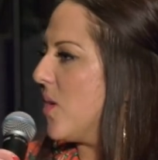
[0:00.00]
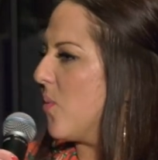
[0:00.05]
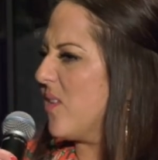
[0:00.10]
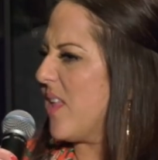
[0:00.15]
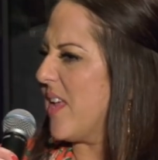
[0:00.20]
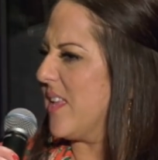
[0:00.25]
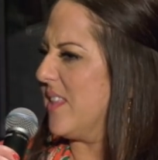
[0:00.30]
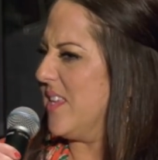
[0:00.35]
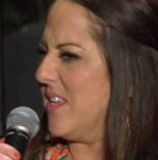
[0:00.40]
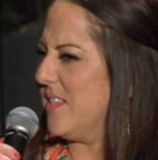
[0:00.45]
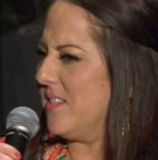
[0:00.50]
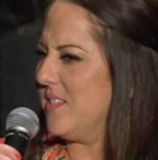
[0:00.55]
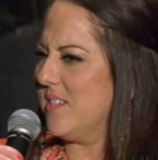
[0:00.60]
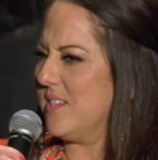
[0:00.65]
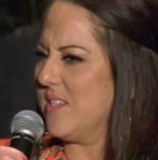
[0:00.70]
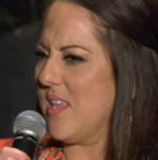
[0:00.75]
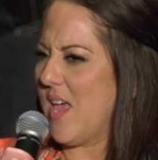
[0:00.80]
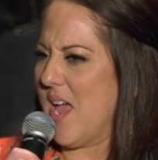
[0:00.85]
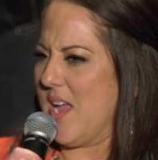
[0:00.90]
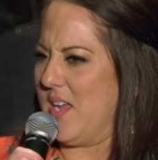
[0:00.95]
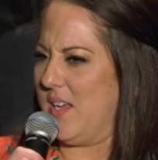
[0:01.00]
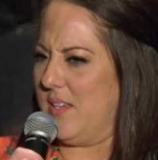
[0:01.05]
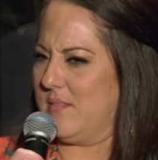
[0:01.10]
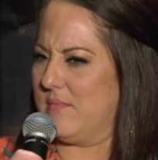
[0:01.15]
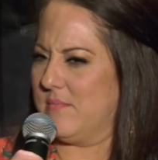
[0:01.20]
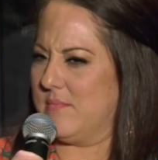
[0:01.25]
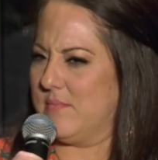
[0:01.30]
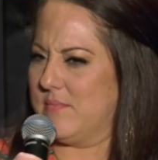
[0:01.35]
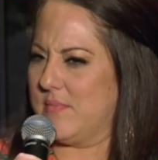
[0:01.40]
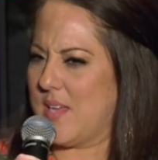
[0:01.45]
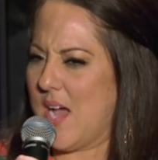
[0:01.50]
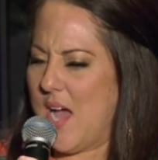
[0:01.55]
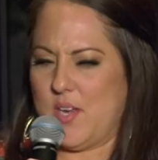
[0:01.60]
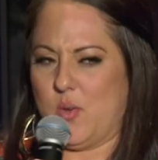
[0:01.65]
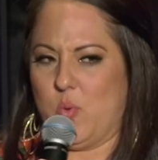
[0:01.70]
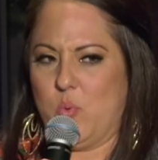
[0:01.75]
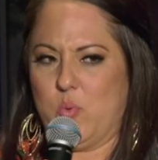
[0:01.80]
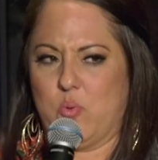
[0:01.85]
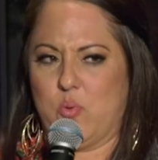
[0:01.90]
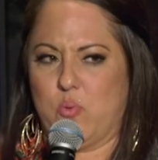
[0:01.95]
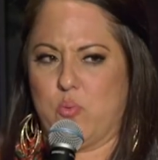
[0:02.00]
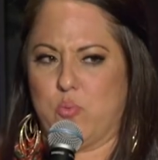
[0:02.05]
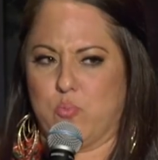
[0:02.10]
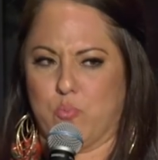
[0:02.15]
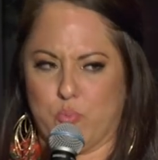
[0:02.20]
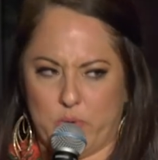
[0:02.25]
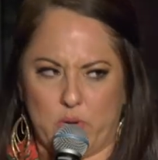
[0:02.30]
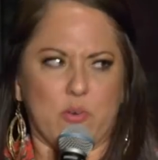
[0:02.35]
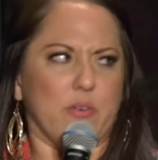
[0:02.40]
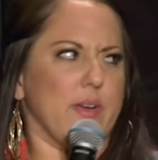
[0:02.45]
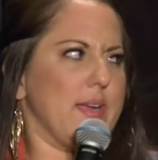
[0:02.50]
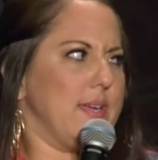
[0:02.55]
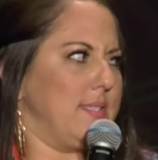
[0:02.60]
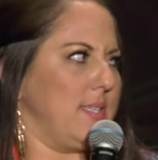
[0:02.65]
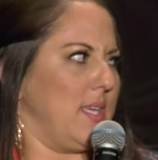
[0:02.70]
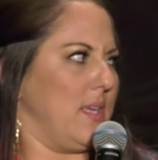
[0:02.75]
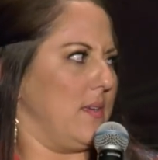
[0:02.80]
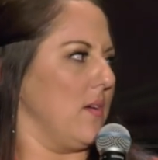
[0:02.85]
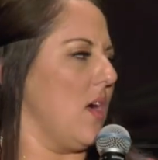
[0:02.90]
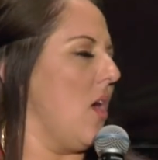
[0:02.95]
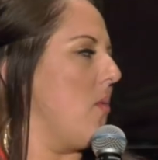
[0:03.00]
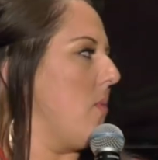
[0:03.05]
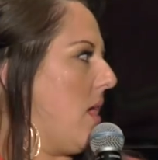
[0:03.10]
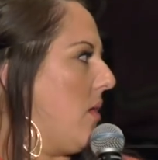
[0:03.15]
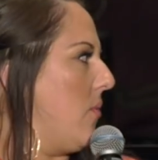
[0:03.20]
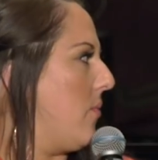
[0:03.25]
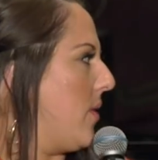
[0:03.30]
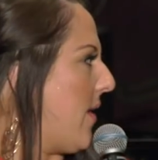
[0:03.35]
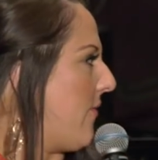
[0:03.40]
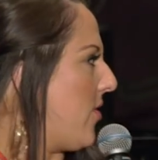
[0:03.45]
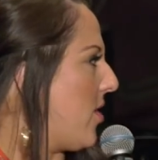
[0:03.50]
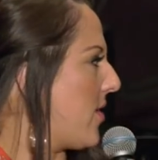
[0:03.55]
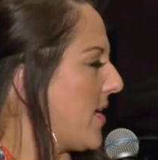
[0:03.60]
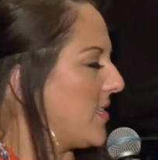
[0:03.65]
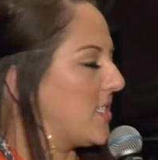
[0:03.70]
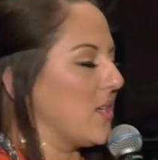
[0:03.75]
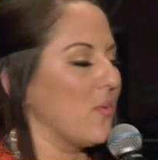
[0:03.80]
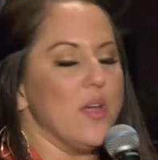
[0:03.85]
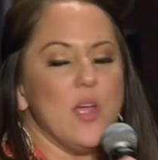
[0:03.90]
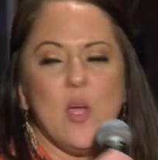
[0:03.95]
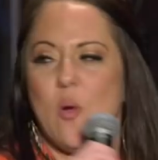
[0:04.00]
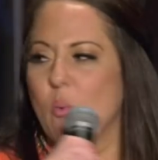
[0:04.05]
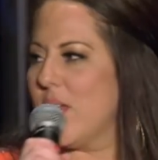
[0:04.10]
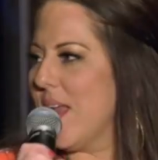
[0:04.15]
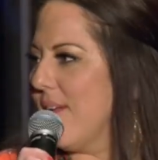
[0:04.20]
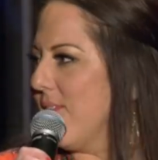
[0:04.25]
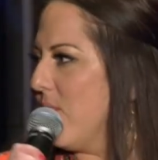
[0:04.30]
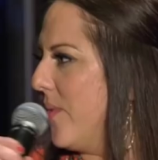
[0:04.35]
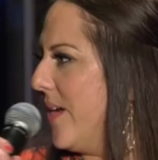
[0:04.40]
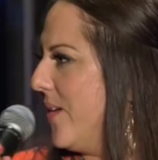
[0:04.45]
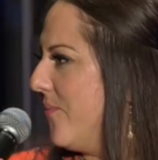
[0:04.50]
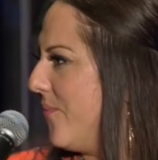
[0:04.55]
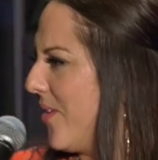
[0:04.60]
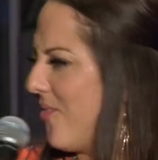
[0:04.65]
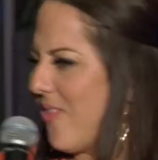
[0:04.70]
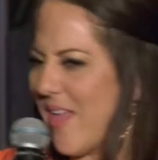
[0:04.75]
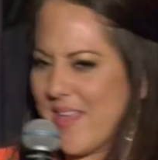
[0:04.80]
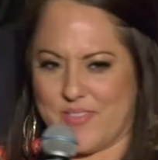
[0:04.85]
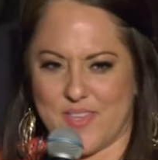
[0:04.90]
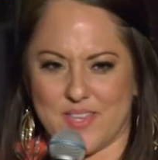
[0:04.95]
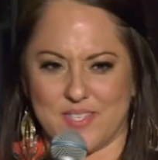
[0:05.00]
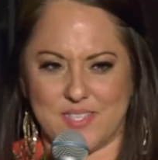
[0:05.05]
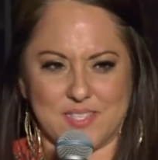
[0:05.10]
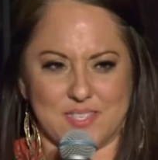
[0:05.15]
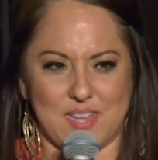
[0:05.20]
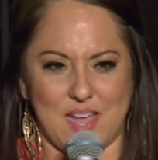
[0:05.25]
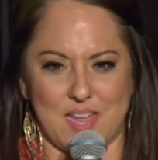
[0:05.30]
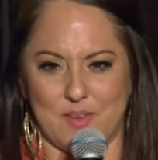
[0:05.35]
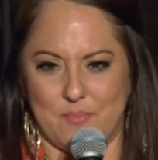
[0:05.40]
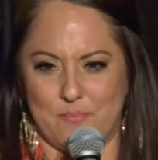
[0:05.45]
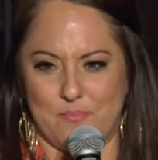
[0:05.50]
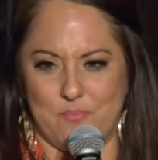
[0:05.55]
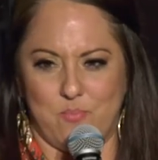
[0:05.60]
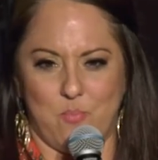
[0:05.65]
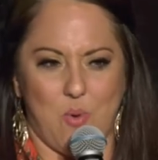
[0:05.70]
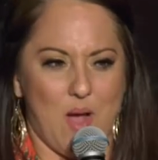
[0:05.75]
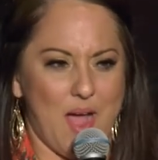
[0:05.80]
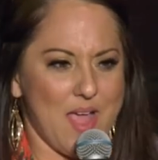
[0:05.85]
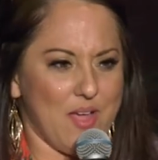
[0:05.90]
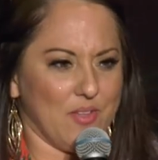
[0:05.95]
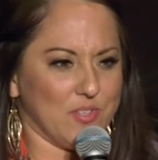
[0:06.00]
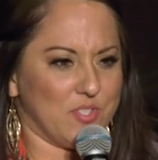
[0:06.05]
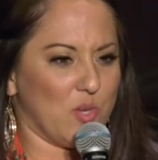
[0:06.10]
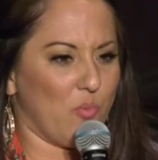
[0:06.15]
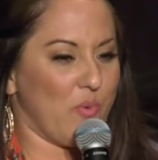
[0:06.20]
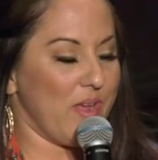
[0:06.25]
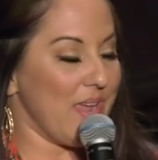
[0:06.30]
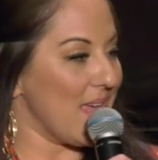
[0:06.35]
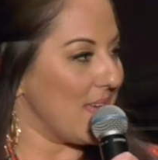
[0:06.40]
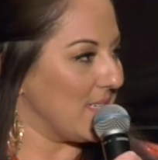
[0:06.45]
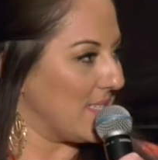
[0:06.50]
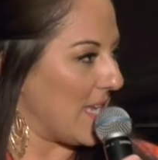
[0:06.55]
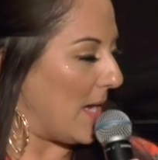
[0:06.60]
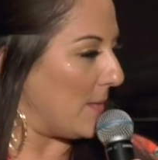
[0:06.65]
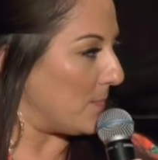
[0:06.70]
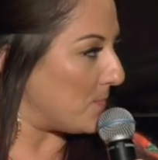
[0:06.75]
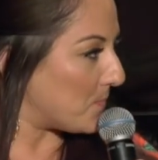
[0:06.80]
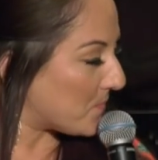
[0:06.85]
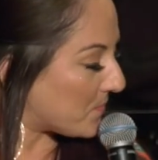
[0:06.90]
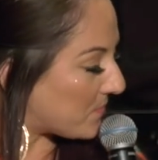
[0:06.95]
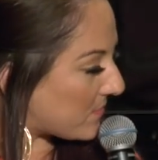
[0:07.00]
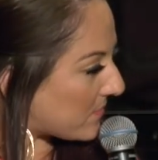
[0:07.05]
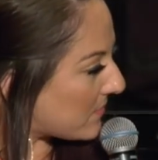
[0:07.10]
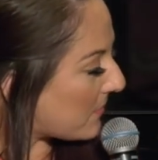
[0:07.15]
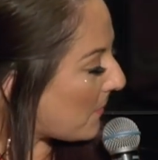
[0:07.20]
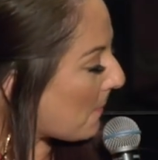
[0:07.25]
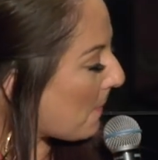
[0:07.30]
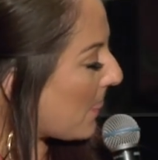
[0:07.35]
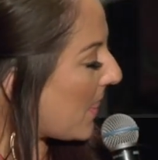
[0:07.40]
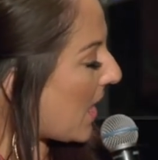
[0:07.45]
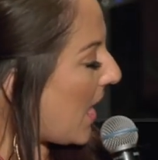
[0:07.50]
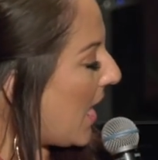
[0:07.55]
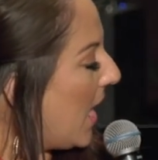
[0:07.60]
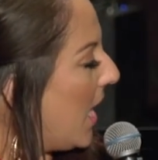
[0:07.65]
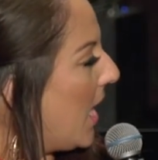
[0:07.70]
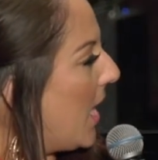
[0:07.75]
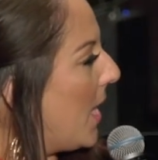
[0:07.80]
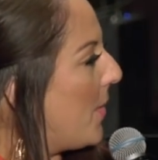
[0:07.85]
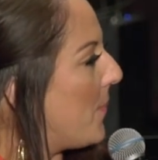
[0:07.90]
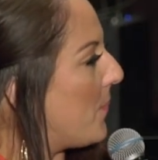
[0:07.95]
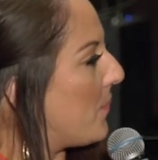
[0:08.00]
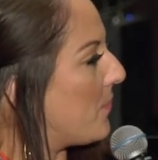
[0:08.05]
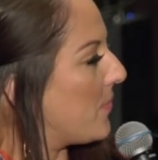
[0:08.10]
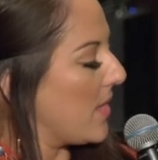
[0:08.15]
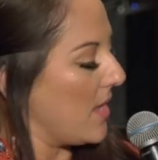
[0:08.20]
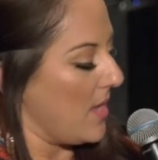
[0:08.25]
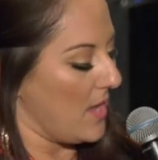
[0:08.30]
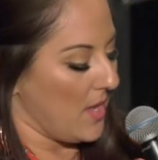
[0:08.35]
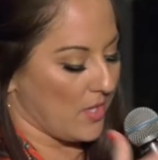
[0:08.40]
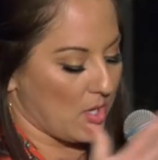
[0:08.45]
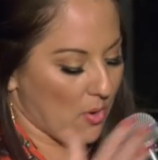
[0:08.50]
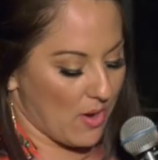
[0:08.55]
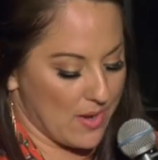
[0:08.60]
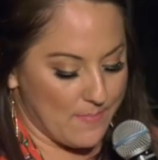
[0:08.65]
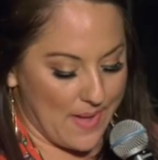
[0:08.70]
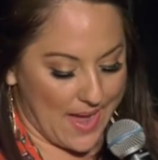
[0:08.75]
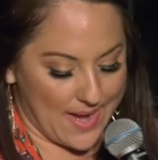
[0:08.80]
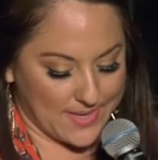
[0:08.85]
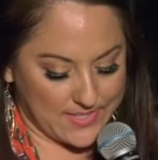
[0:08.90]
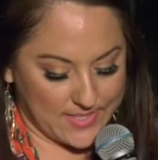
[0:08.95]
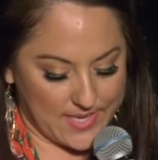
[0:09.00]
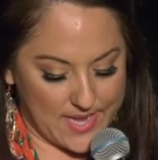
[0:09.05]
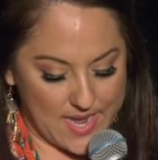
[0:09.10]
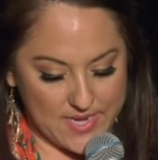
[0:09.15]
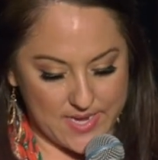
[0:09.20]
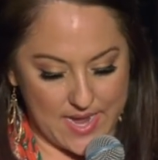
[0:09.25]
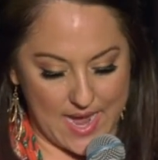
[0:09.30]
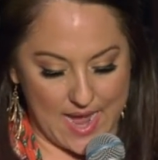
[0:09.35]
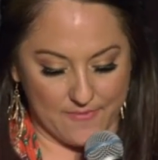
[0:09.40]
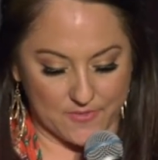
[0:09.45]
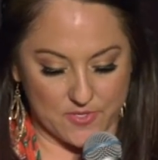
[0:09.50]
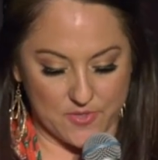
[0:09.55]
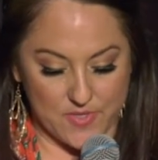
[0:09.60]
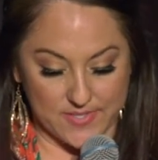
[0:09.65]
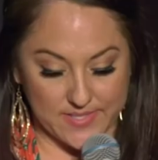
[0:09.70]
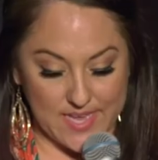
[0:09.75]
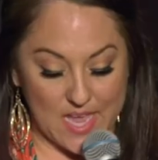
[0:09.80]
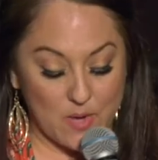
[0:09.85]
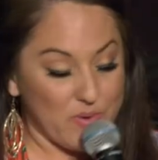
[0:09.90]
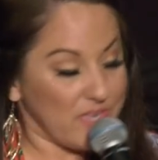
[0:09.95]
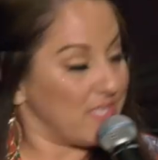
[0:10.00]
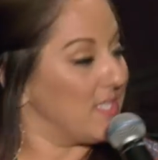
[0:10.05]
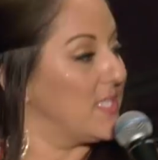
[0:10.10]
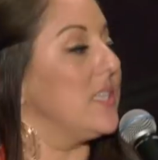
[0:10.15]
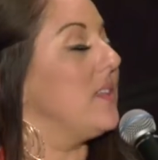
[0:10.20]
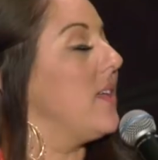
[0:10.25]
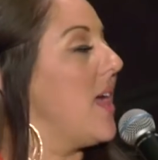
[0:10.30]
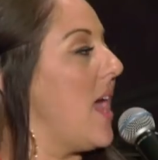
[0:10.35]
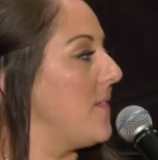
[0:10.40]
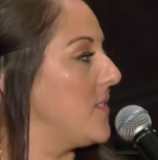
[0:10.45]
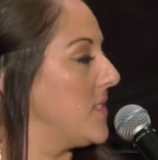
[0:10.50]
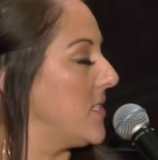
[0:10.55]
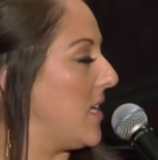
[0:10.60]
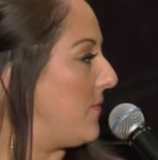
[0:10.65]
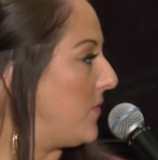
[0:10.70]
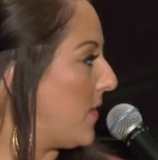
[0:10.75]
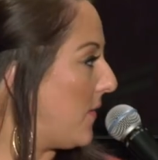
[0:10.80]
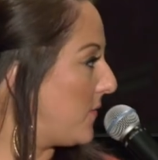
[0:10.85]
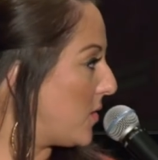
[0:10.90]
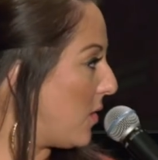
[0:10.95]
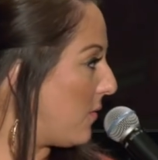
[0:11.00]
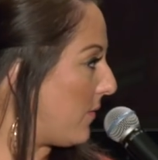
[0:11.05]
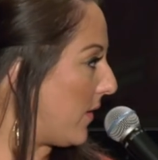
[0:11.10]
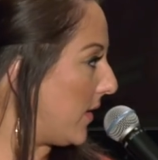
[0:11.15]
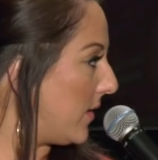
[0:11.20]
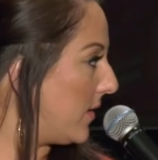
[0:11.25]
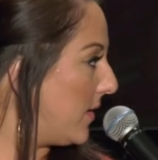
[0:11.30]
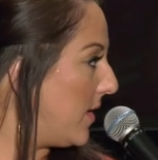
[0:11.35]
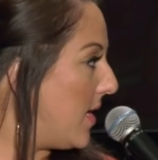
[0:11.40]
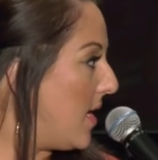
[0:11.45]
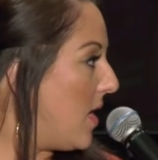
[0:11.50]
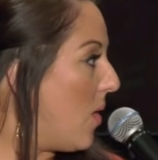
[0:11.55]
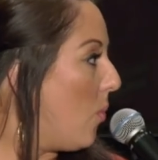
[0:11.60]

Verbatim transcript: So we're like, this is like kind of real crazy. Oh, well, whatever. Okay, so whatever. We, we're like, this is kind of wild. So we end up, um, going back to Kenya after this, and we still have stuff left over.